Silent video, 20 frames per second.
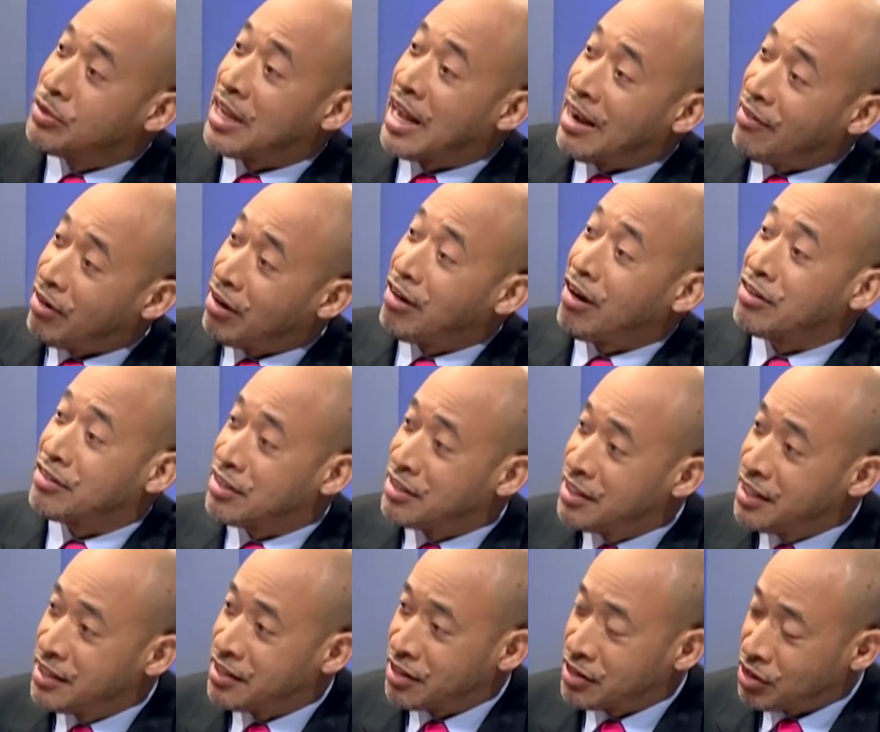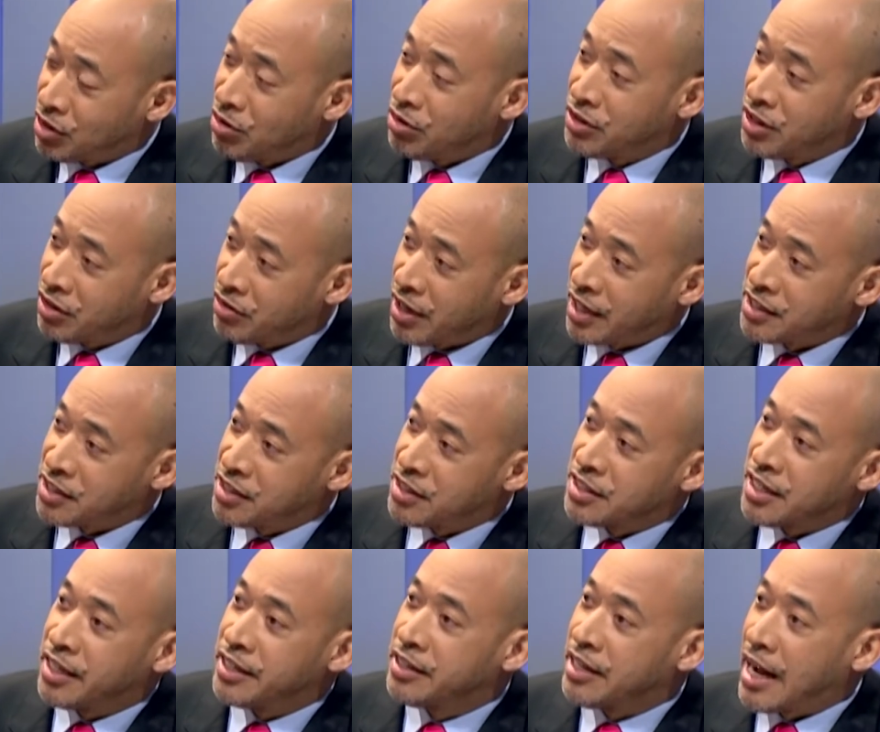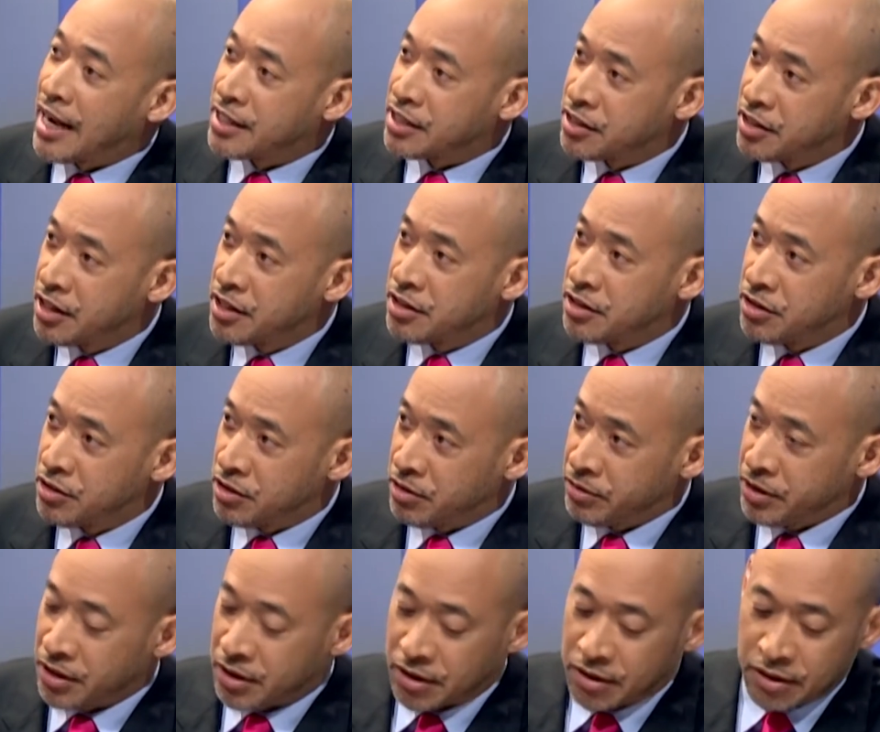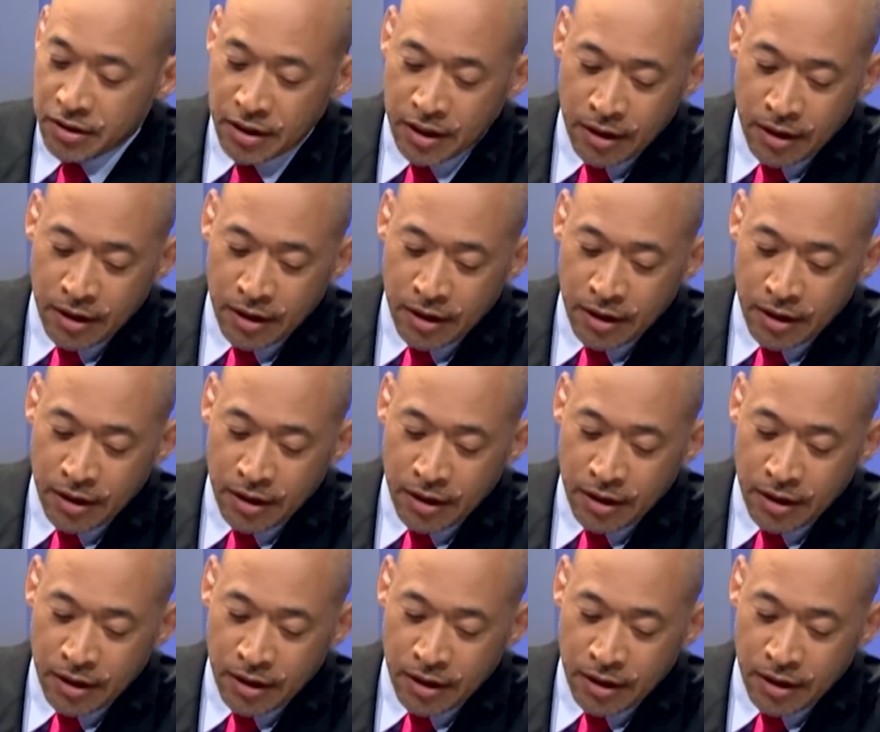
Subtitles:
to have a lot of data surrounding crashes and accidents in Jamaica.